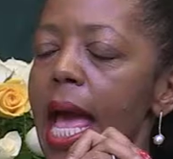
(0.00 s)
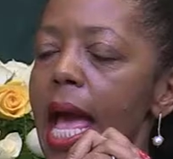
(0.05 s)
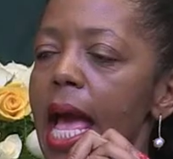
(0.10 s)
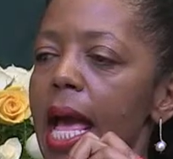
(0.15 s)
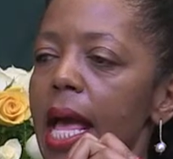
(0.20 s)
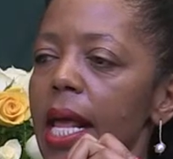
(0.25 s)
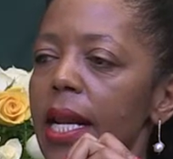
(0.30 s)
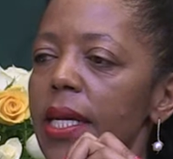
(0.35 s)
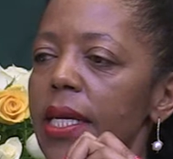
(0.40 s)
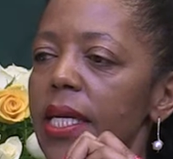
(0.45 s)

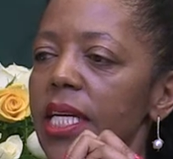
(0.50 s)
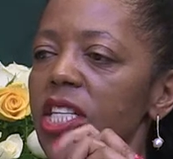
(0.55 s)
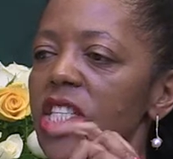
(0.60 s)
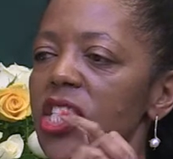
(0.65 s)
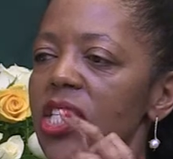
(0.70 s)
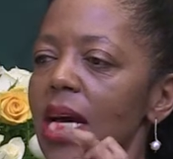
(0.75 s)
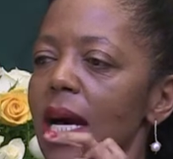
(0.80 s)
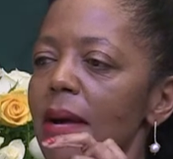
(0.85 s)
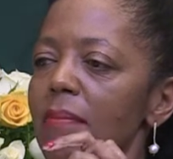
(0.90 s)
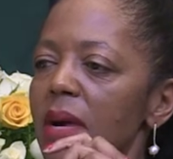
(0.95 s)
And
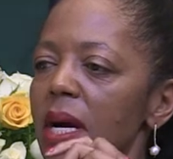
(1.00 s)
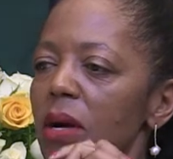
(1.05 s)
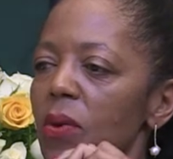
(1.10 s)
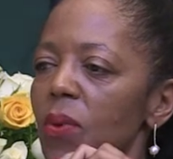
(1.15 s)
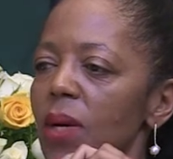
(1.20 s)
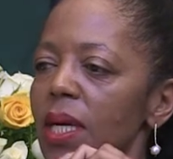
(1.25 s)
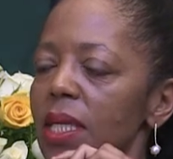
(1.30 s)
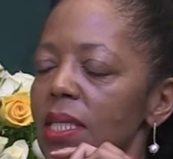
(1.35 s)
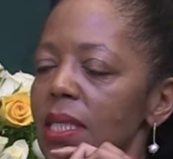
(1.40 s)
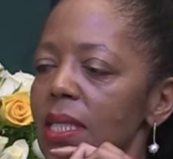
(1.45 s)
each time I
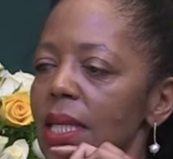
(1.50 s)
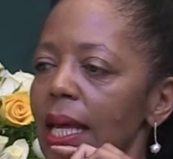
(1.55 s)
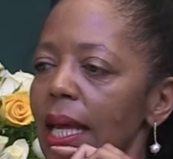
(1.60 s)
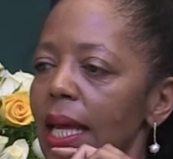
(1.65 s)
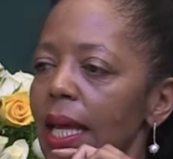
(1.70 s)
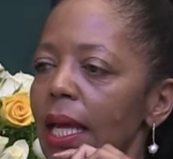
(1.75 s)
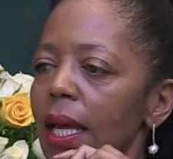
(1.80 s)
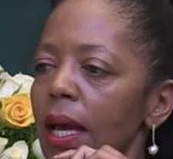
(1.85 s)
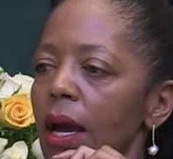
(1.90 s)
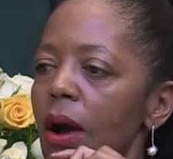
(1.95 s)
went
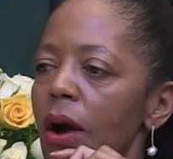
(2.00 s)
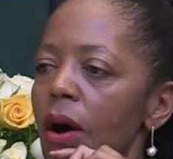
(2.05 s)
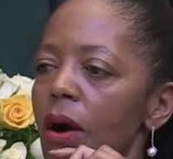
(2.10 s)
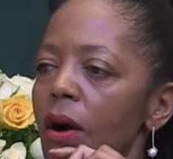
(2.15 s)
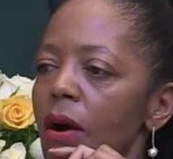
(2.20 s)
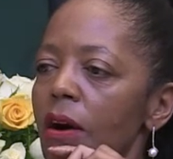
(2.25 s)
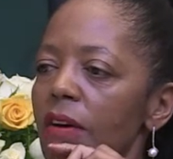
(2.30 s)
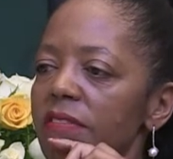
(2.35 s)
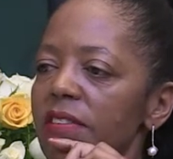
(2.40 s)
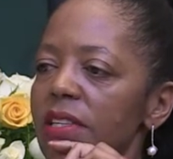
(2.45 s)
there,
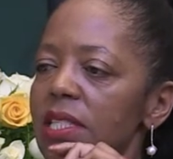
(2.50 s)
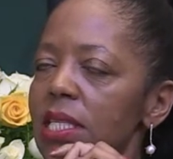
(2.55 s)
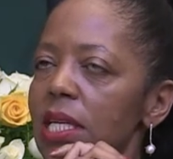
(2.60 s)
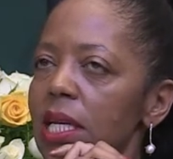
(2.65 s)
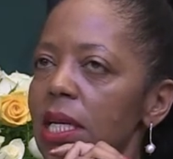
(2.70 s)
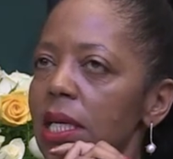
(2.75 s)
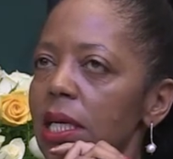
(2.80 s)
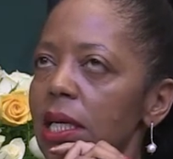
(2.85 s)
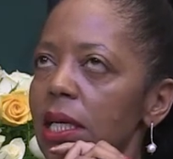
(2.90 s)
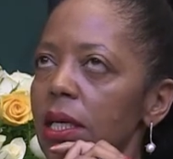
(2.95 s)

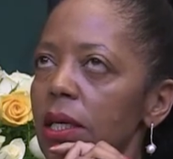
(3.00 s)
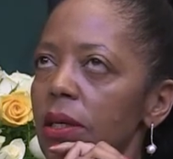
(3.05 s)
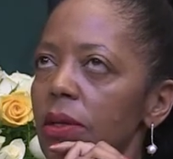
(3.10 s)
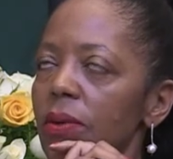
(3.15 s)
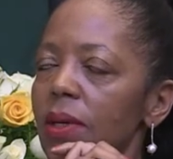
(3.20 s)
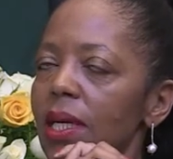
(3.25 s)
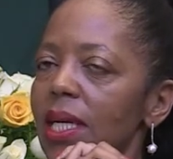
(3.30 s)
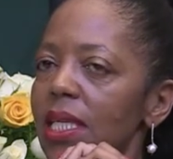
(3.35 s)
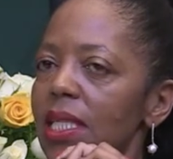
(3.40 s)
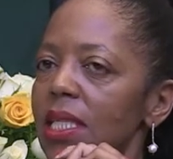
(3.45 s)
obviously
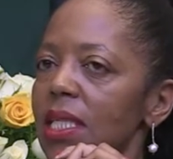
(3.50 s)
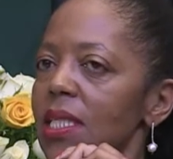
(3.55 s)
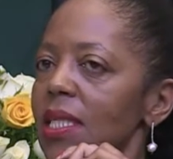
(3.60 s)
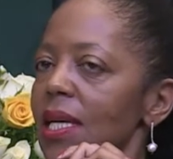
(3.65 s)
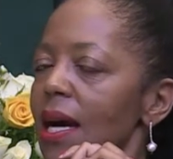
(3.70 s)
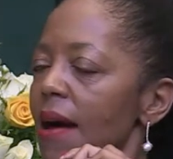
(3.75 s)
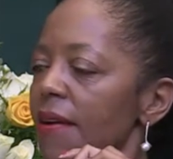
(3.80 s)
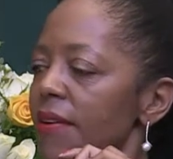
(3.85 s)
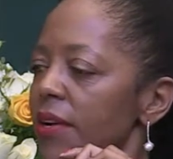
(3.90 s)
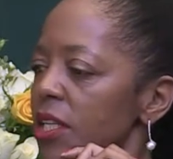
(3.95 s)
you get
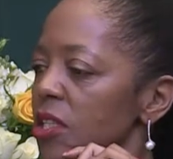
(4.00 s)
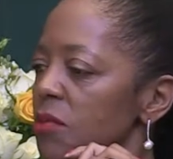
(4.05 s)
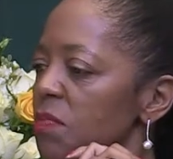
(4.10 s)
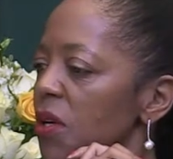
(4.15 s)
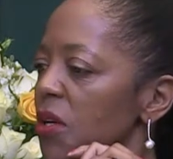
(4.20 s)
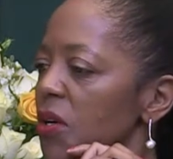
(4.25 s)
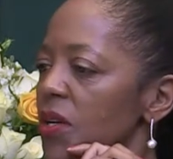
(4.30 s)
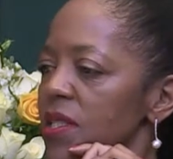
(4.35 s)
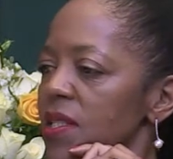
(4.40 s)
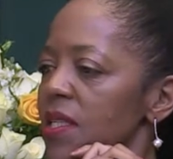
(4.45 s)
discouraged
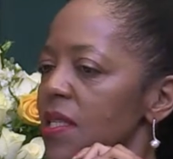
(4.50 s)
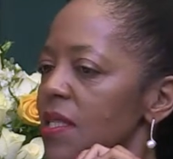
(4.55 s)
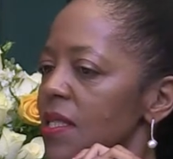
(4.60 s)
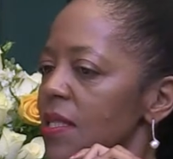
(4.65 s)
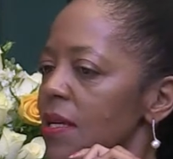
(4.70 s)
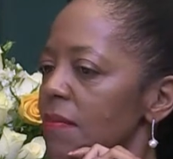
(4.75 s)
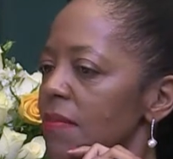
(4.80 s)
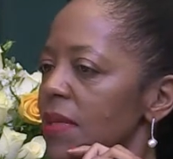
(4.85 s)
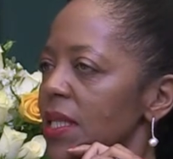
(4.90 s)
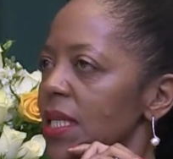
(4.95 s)
because this
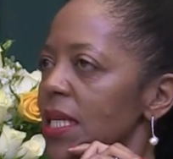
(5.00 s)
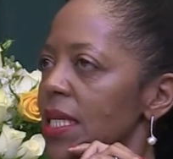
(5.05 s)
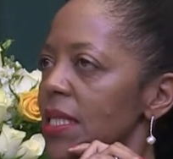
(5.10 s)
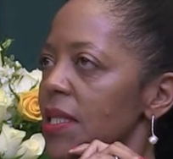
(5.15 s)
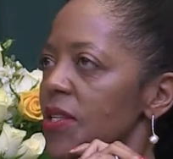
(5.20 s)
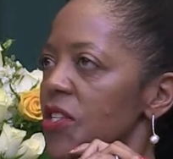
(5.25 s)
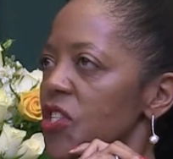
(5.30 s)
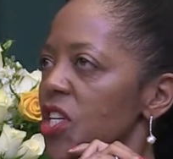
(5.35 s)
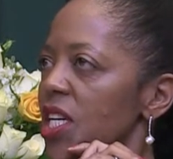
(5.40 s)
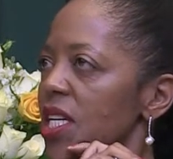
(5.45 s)
number
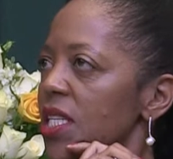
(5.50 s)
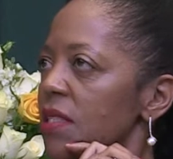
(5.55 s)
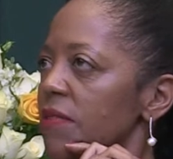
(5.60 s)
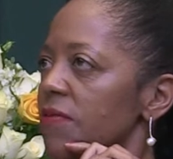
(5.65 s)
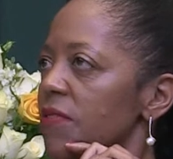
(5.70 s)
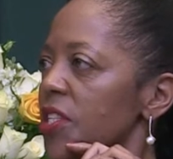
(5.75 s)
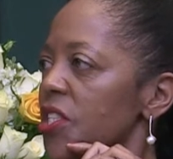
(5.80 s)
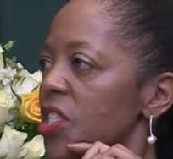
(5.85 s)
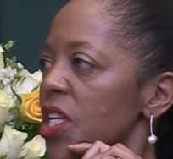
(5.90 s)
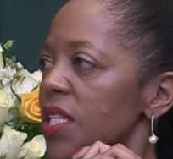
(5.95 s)
doesn't change.
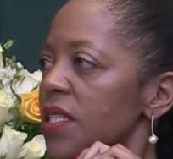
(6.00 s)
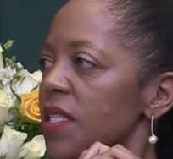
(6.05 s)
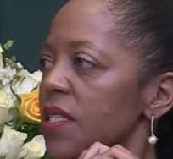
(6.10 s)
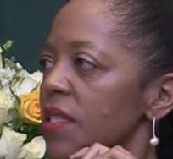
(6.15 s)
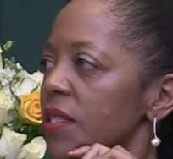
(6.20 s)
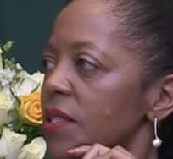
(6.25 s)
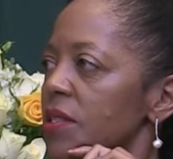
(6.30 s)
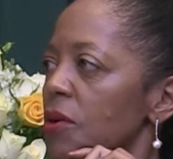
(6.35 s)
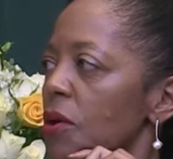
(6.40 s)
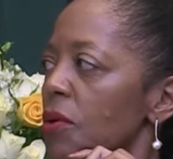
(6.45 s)
If it
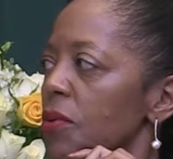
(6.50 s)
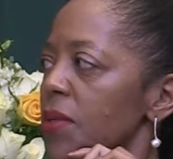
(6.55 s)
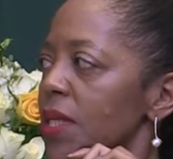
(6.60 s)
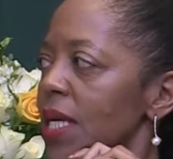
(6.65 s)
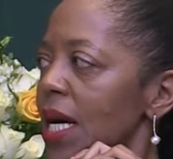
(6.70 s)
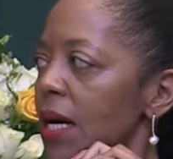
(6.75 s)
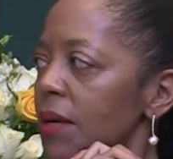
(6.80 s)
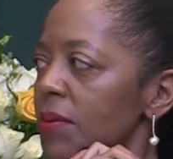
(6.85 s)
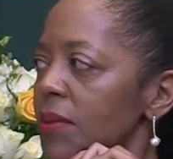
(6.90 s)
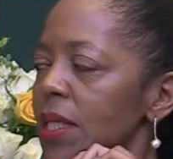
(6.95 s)
changes, it goes
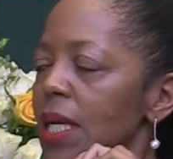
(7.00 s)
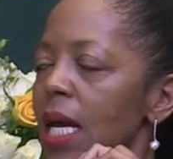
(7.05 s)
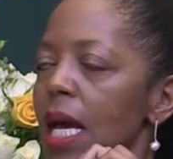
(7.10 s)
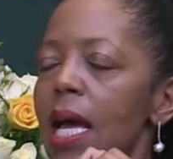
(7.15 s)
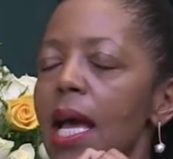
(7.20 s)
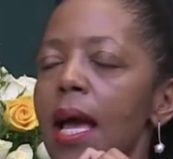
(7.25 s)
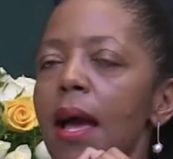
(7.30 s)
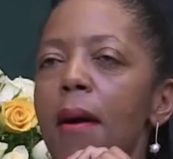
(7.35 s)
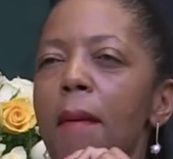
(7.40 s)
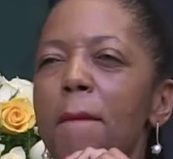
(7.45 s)
down.
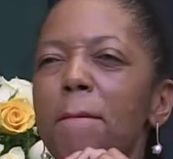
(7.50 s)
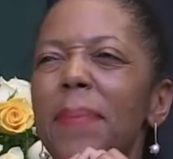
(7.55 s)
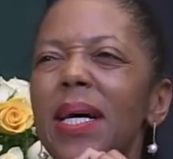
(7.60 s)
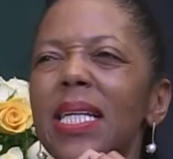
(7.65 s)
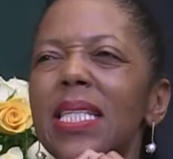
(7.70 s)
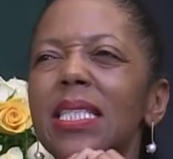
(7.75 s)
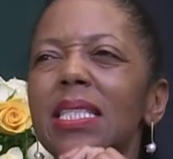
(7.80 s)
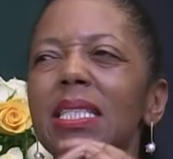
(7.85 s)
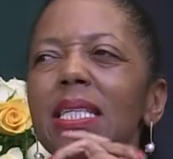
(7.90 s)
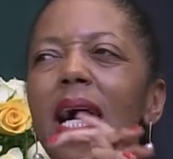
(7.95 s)

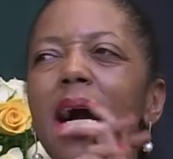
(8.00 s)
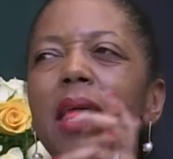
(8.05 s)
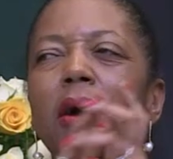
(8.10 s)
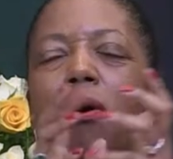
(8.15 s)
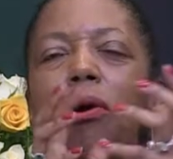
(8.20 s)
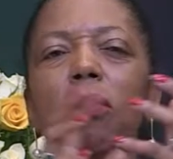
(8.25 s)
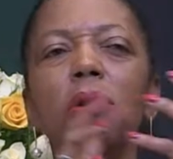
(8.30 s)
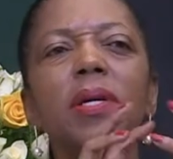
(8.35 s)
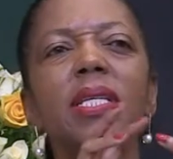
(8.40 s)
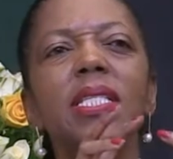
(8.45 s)
But I
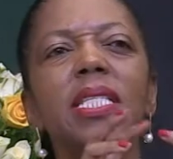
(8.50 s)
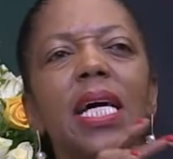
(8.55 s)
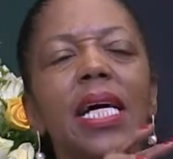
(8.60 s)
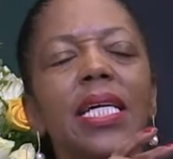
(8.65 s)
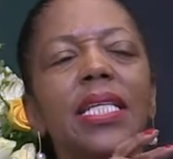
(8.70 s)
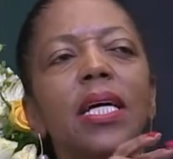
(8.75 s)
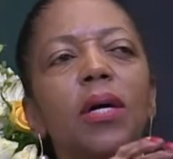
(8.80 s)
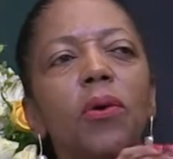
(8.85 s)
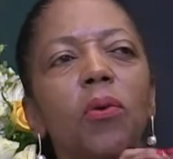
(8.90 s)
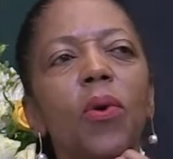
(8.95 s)
always
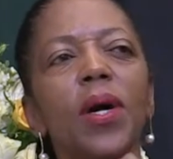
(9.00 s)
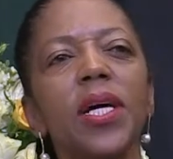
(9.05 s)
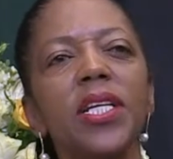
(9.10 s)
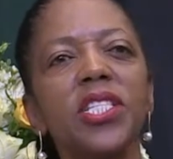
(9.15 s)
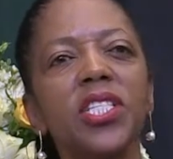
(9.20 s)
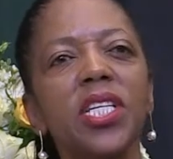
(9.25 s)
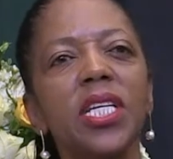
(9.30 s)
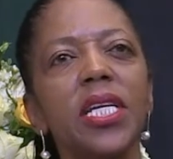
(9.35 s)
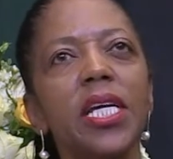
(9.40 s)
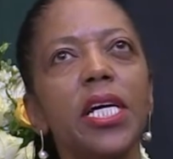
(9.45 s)
had a
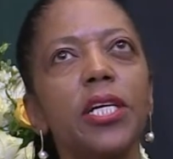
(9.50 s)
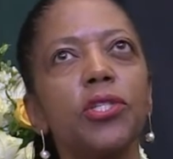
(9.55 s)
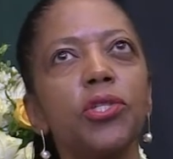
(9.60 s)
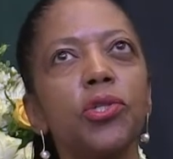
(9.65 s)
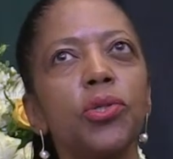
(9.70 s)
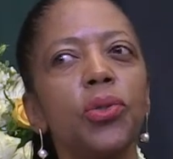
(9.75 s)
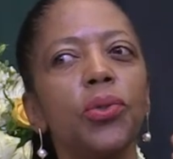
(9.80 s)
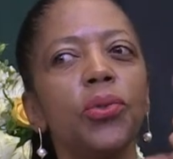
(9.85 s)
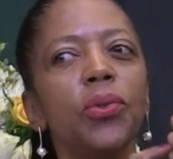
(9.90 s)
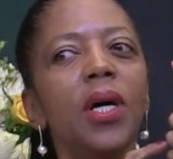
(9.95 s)
question as
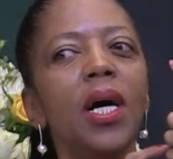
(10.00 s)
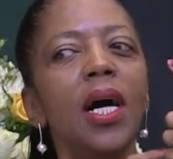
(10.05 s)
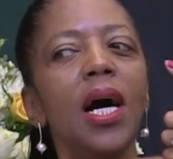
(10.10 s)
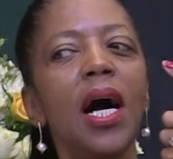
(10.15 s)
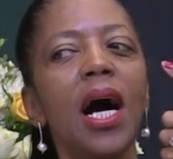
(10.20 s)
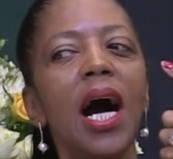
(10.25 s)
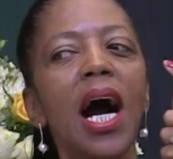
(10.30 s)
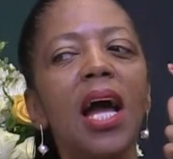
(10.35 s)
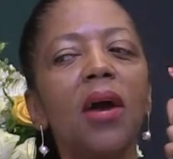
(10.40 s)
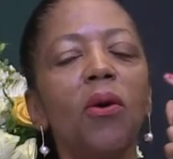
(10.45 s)
to,
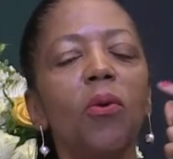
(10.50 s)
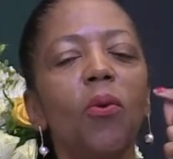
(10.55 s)
I